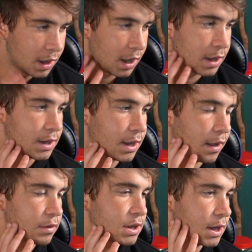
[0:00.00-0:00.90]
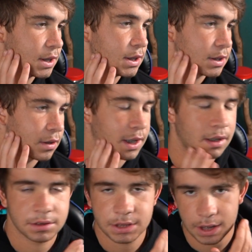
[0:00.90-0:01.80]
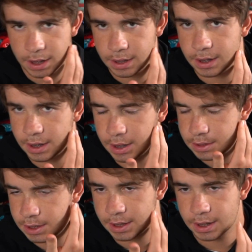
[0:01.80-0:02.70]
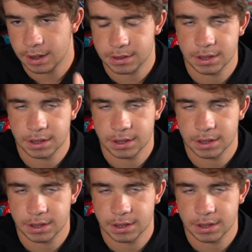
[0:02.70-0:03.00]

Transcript: I did have stitches on the outside. They got taken out